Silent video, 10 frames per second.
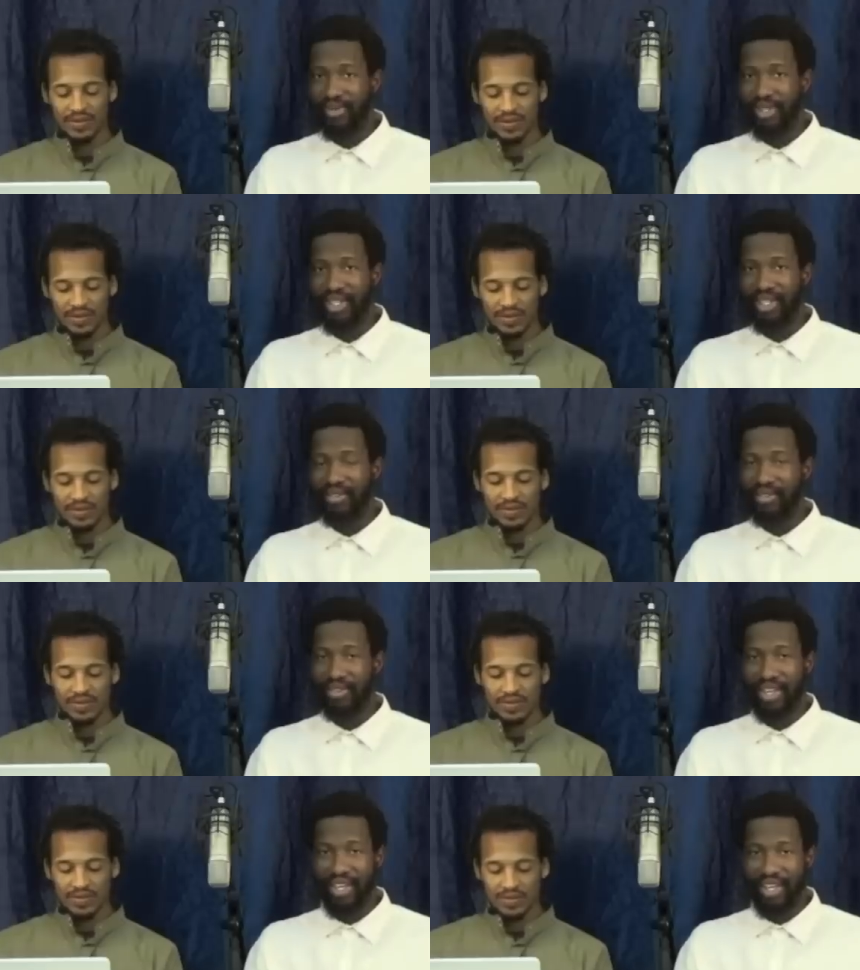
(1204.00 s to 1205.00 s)
Speaker 1: still
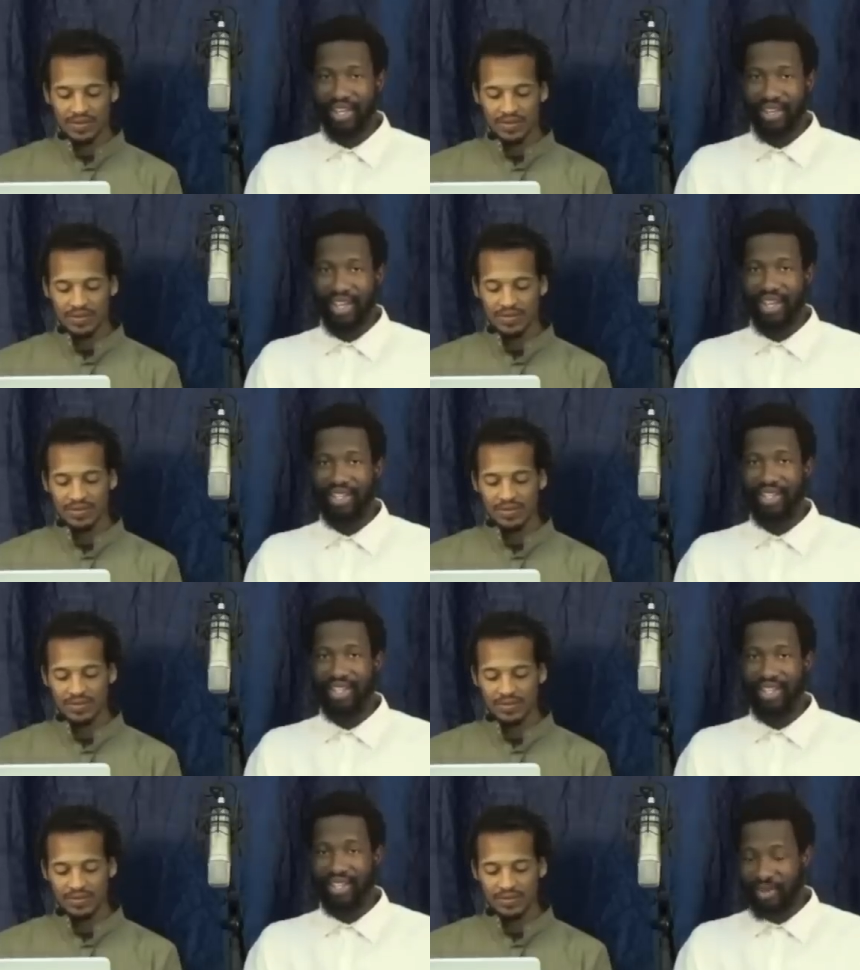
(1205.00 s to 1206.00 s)
heading to the
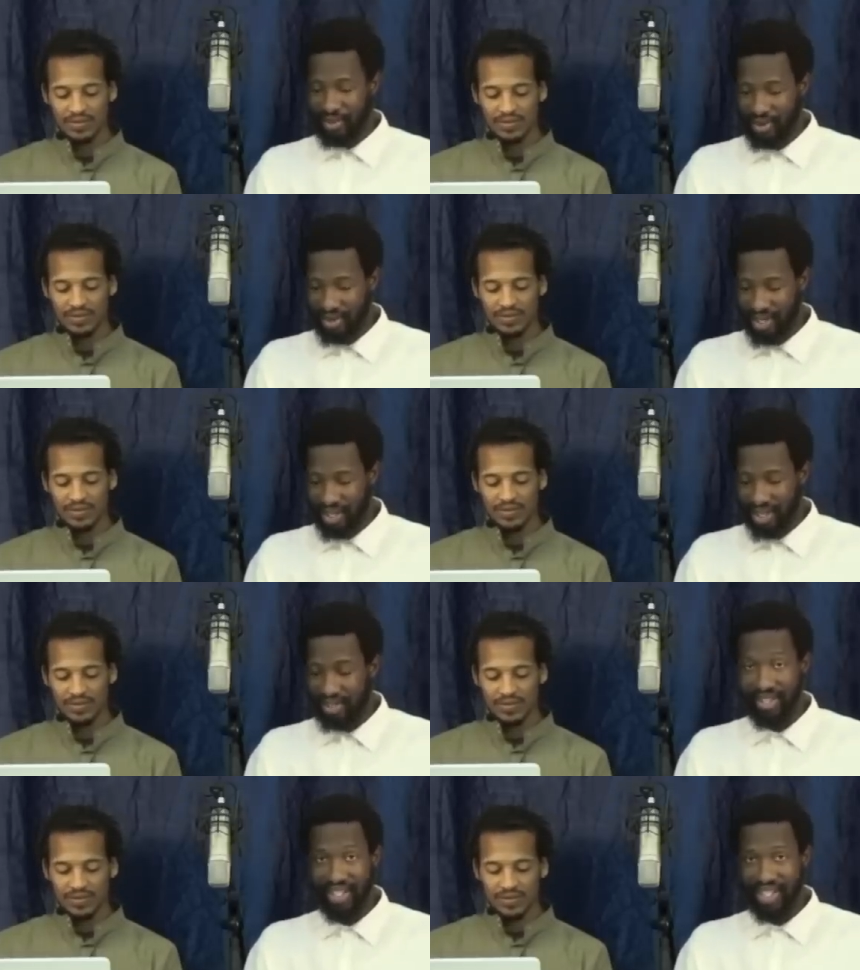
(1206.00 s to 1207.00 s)
end of the world here. Even
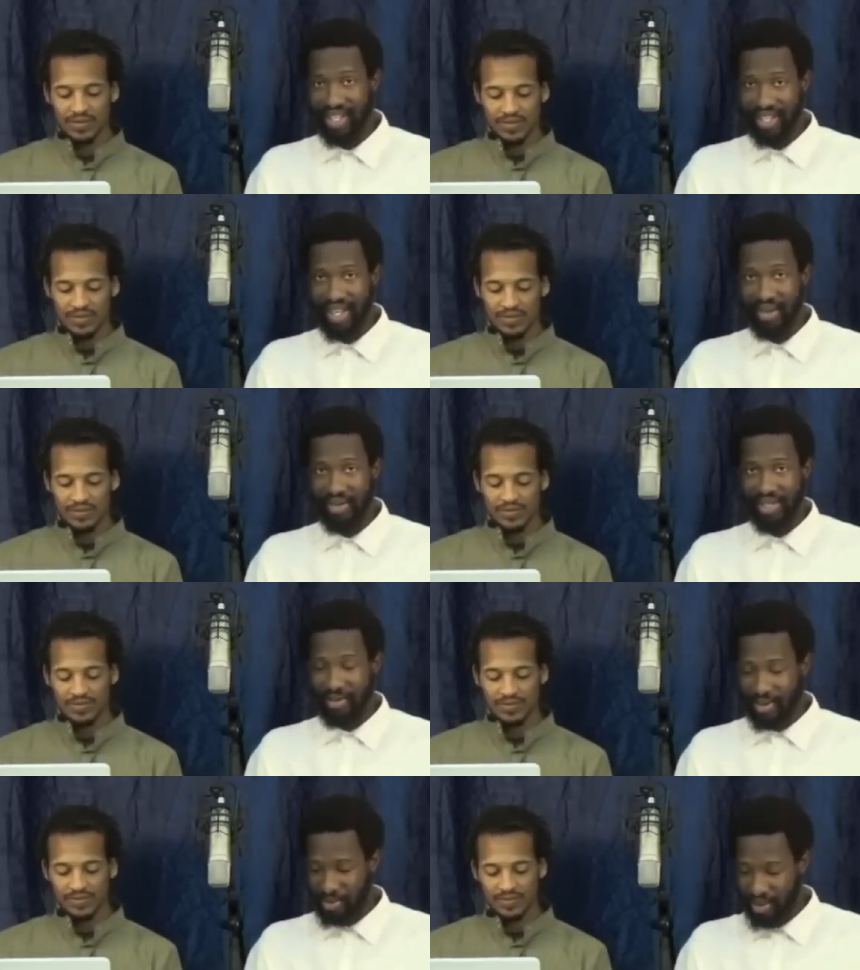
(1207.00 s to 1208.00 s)
today, the tower is still
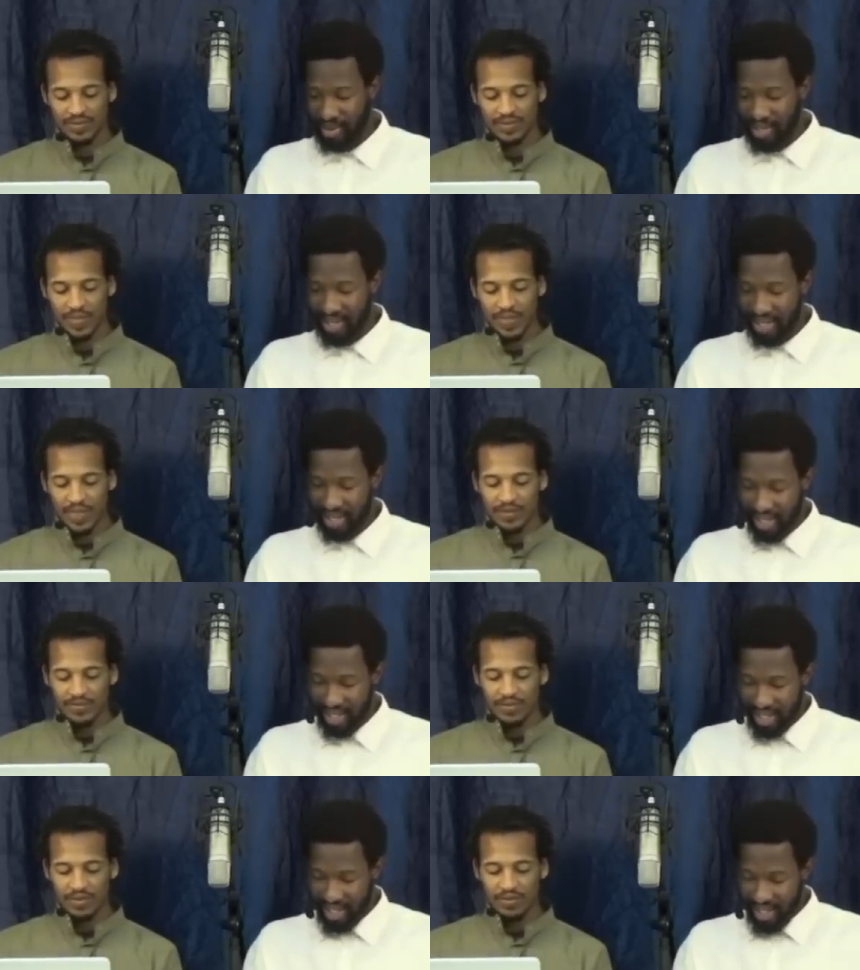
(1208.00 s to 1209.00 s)
being built.
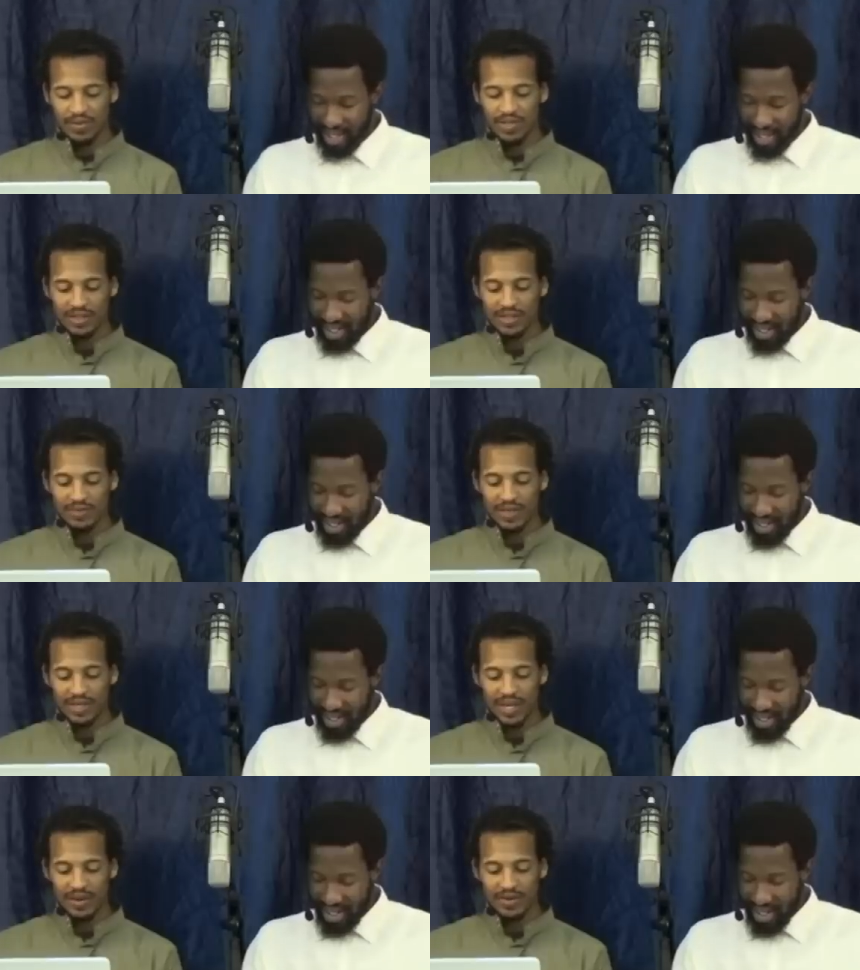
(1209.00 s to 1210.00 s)
Speaker 2: For it was to be
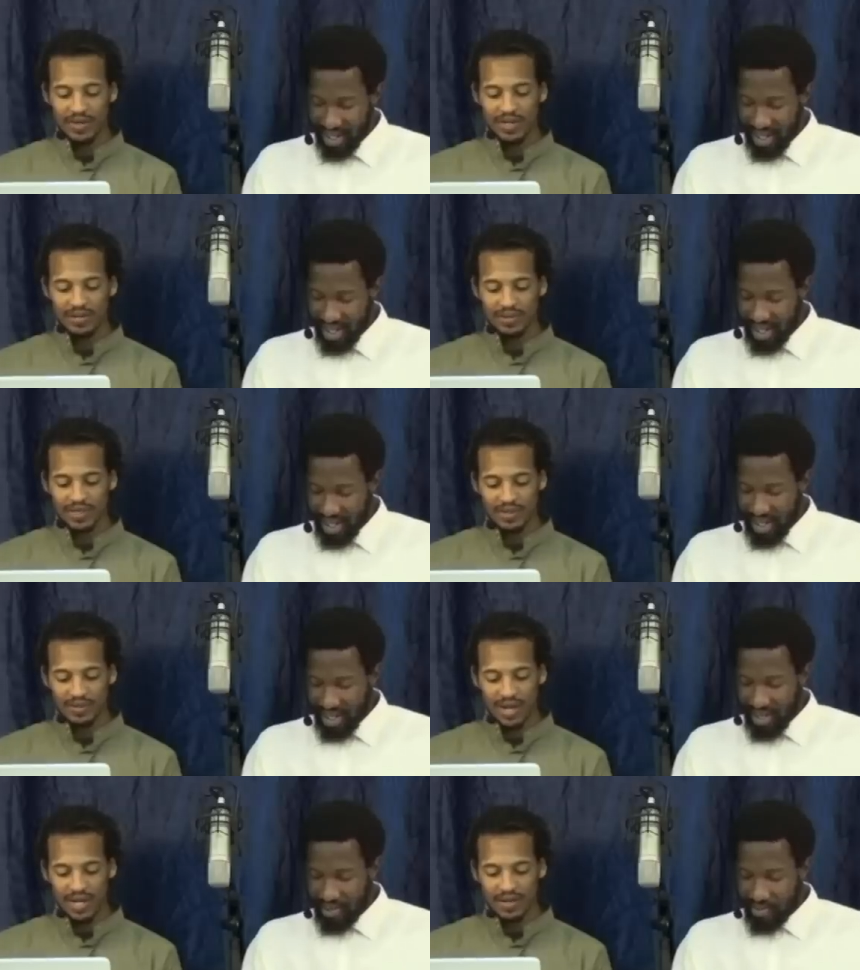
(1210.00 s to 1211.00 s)
carried up still
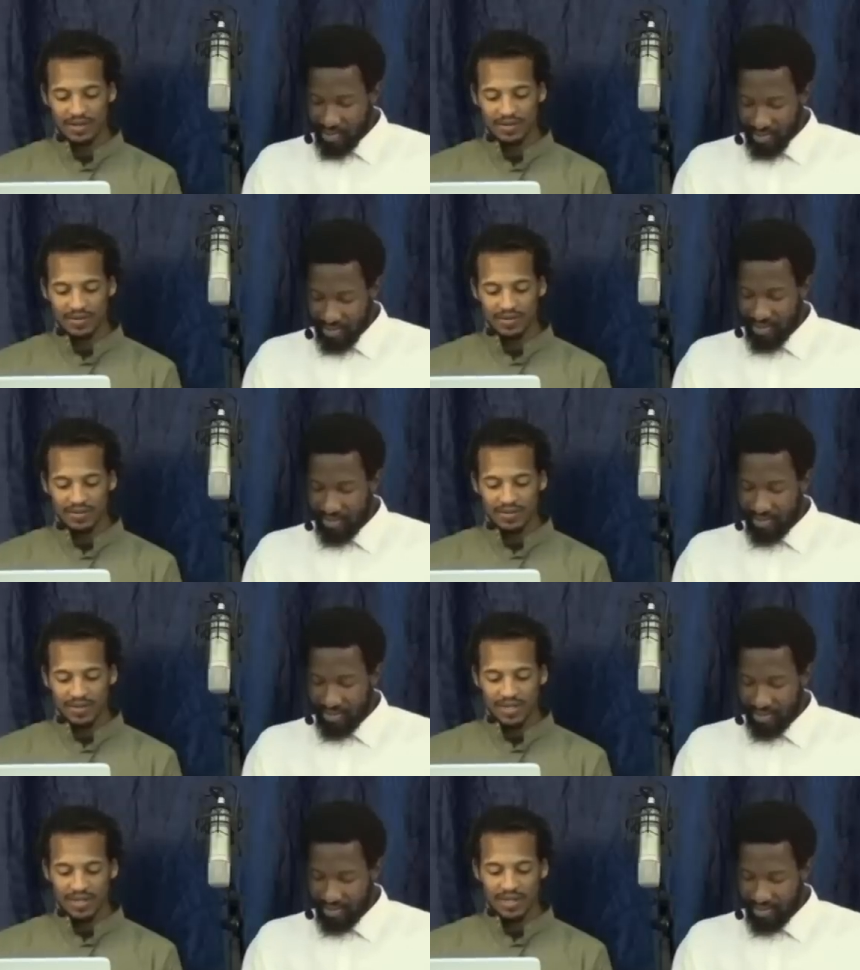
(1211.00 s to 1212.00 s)
higher,
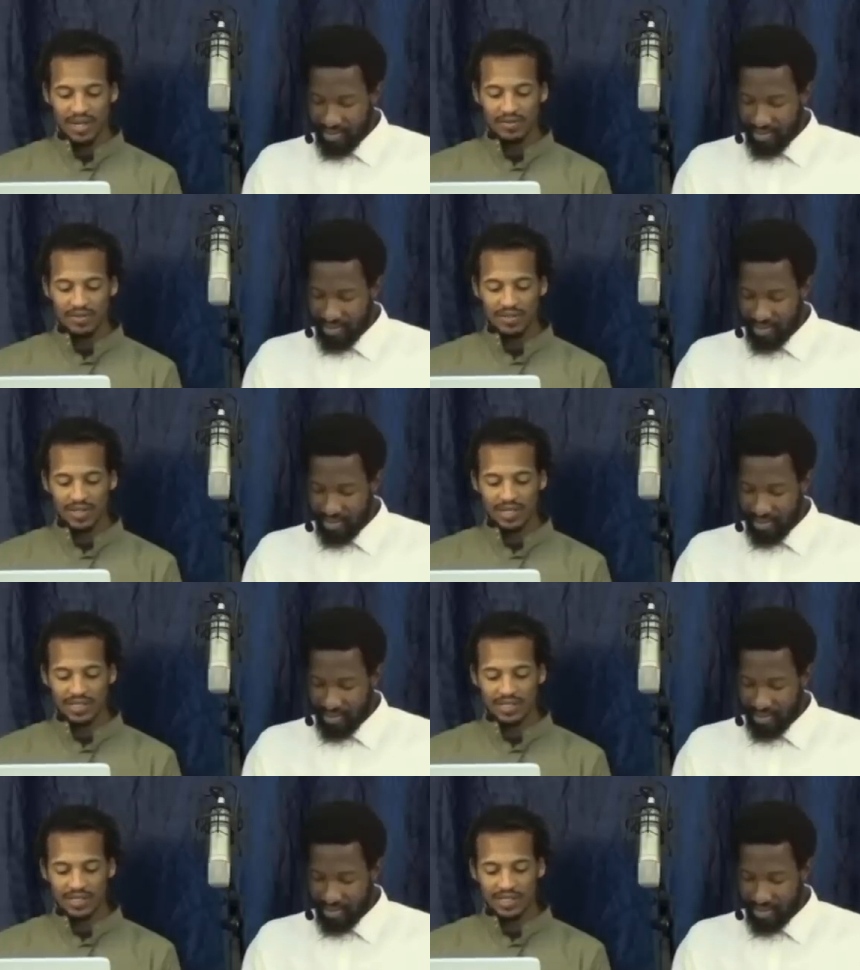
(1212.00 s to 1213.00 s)
and there was a
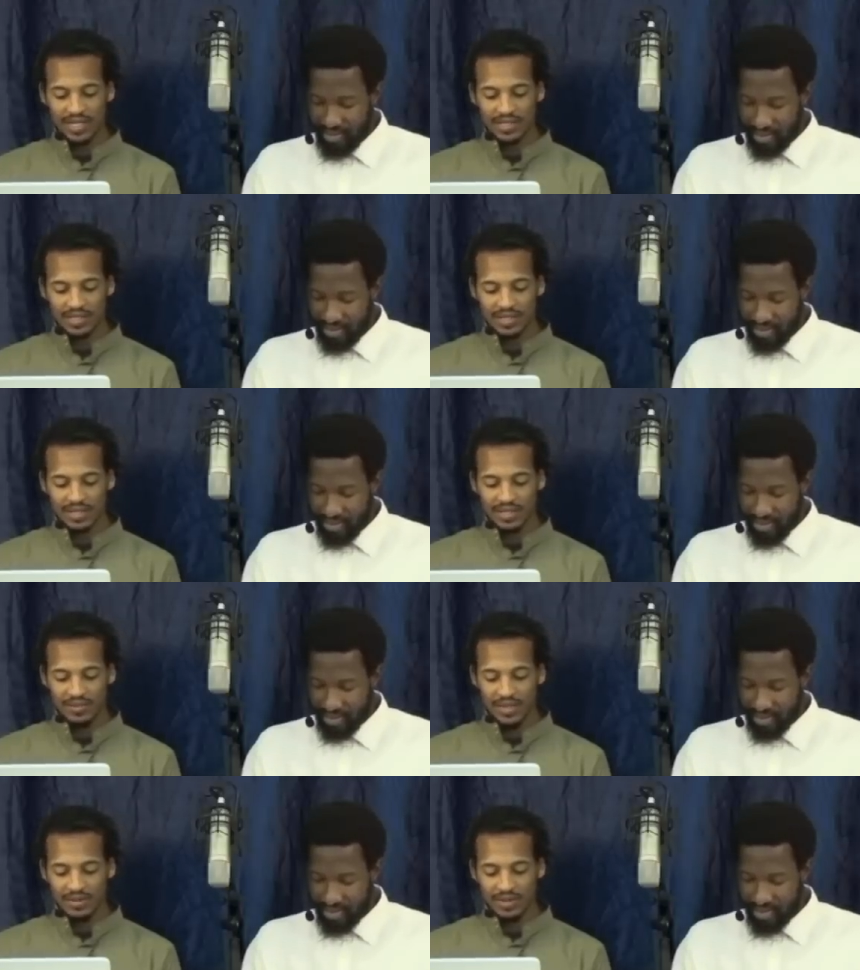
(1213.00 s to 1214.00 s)
secession in the
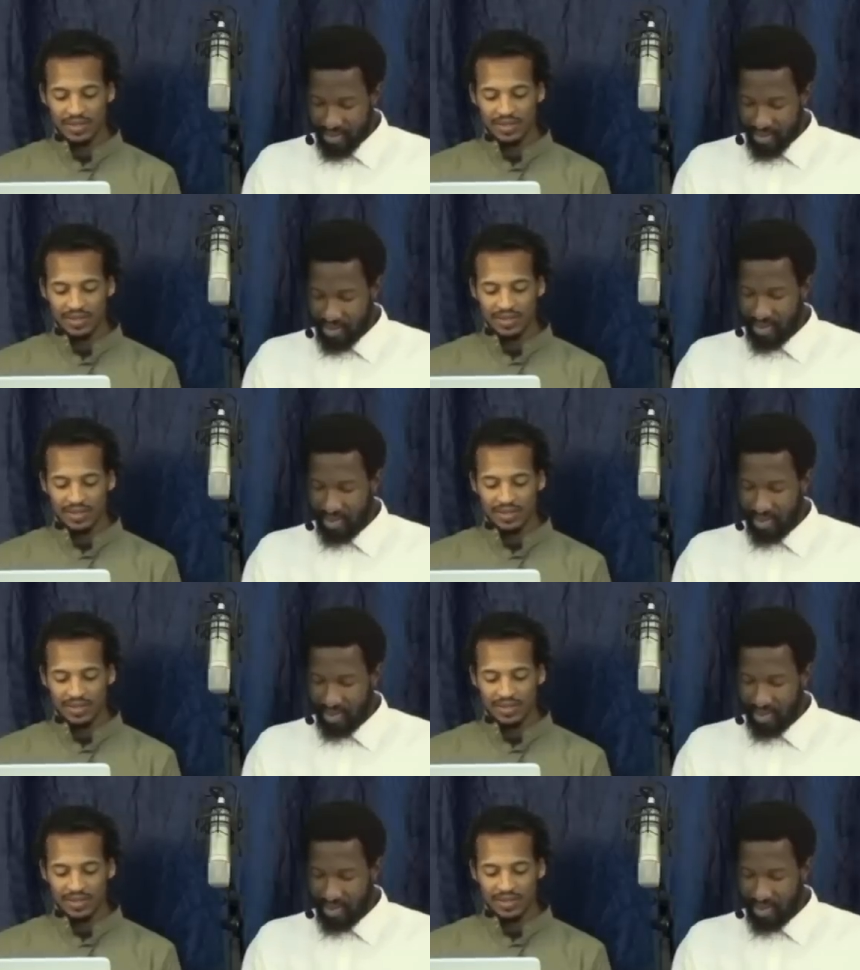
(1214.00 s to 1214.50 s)
building.